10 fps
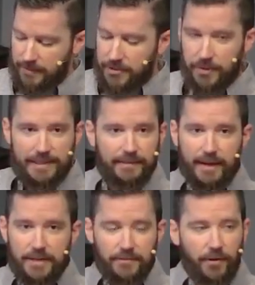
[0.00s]
So, in
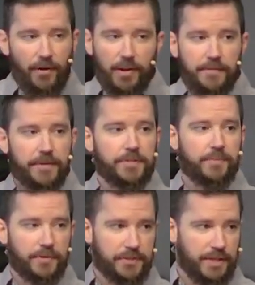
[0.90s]
light of all of his
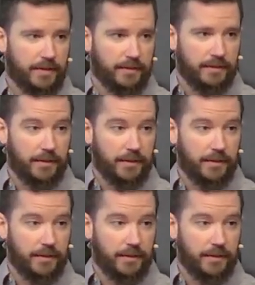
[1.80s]
mercy,